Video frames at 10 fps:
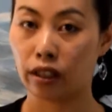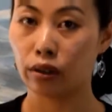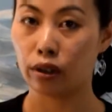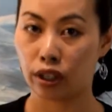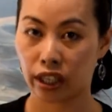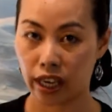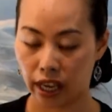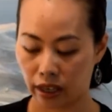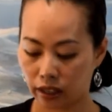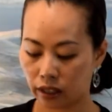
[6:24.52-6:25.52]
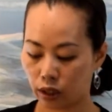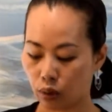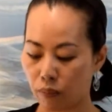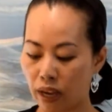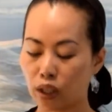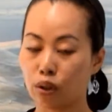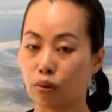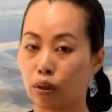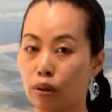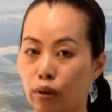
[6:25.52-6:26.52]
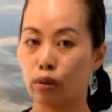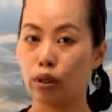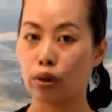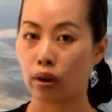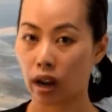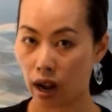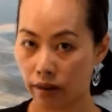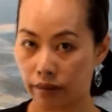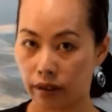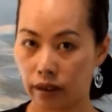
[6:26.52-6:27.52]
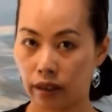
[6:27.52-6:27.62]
to your skin. So make sure to use your cover.